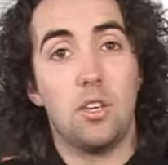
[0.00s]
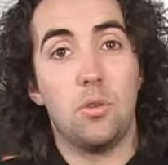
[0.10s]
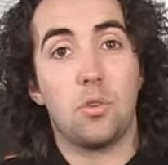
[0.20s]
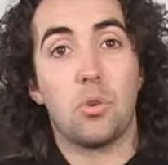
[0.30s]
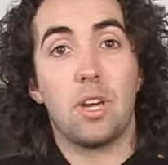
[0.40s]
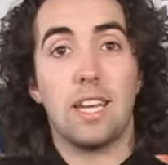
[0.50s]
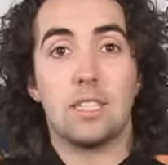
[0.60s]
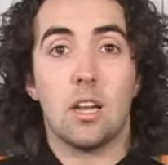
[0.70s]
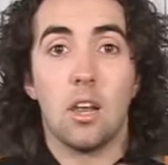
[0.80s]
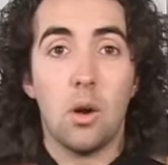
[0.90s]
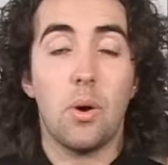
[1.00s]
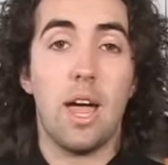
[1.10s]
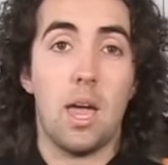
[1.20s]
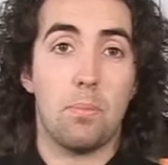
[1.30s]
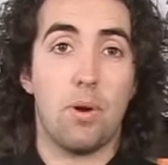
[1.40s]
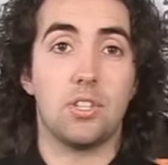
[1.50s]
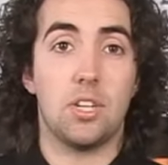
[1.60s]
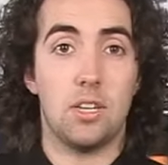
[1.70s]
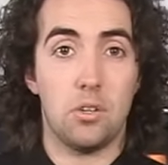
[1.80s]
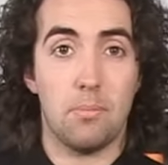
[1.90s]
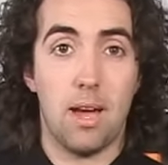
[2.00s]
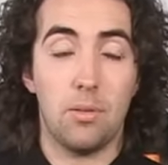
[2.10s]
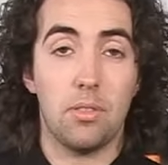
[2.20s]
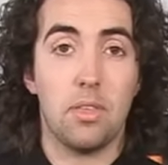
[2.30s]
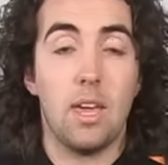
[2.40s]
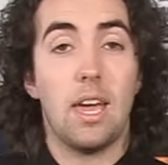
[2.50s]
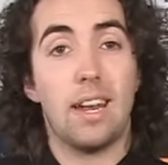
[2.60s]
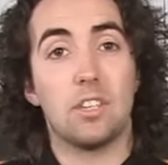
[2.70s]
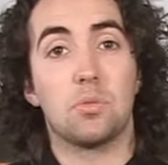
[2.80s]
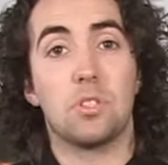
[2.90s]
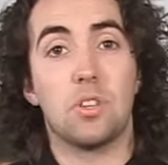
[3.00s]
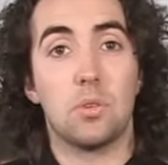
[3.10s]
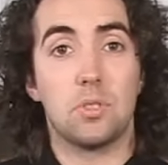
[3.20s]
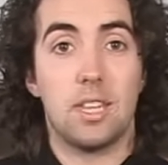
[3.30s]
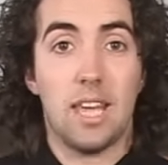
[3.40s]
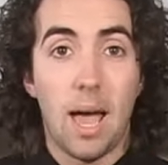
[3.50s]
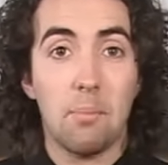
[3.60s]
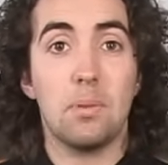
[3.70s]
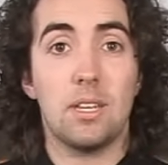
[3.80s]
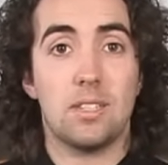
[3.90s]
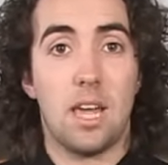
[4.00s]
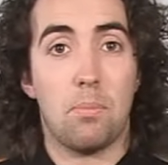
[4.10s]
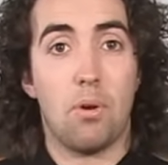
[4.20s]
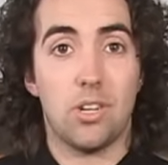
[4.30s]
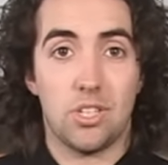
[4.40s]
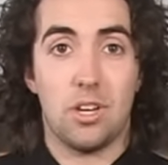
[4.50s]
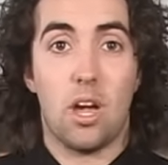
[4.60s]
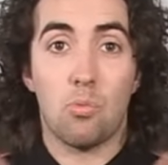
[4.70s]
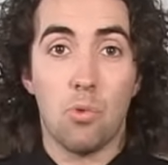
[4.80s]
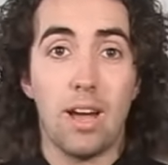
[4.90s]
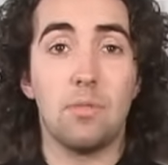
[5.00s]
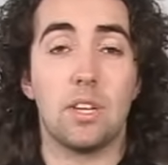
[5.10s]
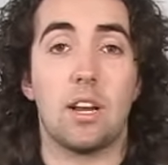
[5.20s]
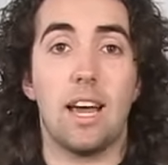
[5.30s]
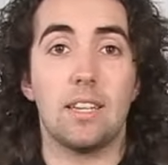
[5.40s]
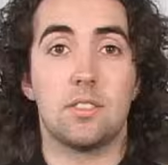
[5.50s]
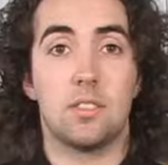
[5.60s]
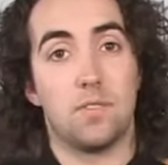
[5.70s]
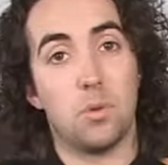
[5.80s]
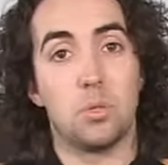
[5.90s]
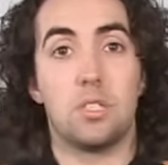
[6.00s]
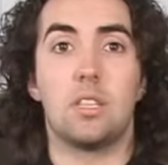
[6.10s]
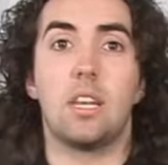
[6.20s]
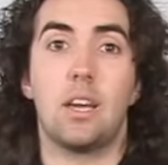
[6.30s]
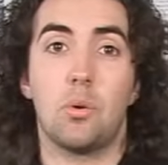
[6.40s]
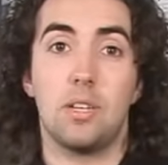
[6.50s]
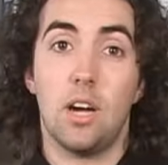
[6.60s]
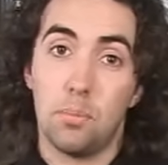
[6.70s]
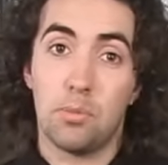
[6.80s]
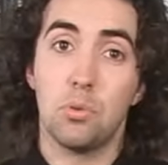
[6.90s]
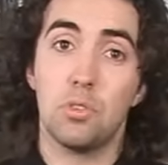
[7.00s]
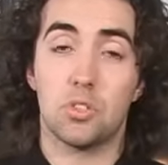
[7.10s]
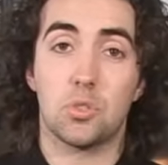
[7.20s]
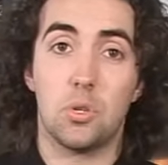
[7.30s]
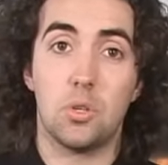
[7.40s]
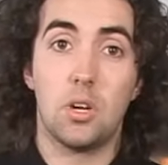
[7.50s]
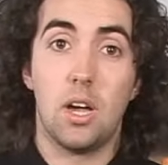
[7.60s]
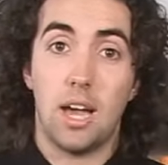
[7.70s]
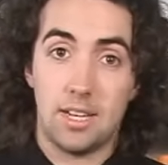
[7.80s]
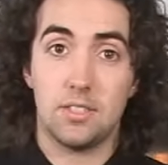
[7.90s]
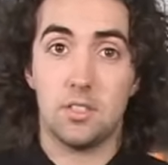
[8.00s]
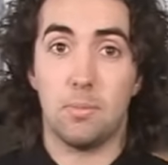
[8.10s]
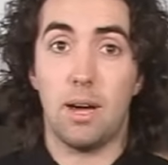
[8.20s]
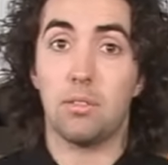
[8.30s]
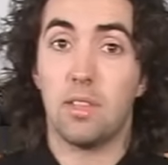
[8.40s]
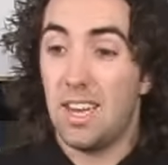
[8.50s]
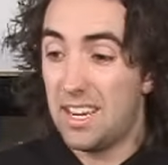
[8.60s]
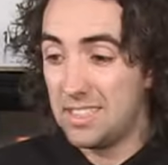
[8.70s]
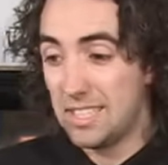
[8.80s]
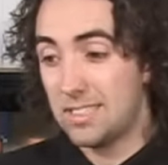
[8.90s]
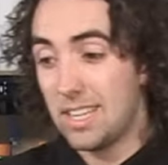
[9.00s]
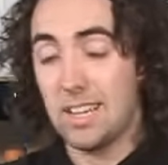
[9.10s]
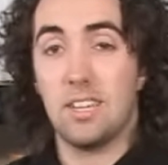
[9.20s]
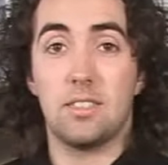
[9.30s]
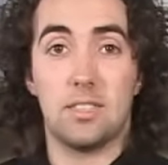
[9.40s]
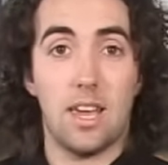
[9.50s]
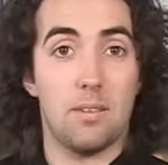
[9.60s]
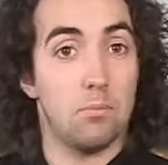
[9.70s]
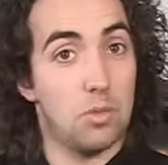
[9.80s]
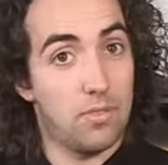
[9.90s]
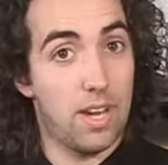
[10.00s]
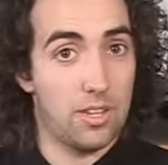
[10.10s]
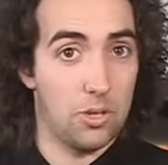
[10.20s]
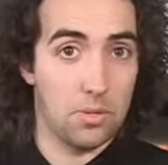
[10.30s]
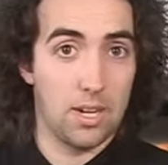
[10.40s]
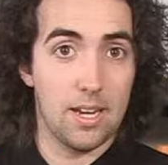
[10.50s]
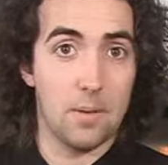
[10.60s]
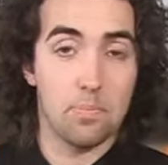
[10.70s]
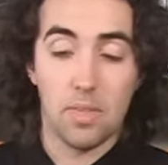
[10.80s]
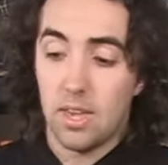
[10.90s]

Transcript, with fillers: You create a lower air pressure in your mouth, and as a result the ambient air pressure around the glass forces the liquid up through the straw and into your mouth. And it's exactly the same with a vacuum cleaner.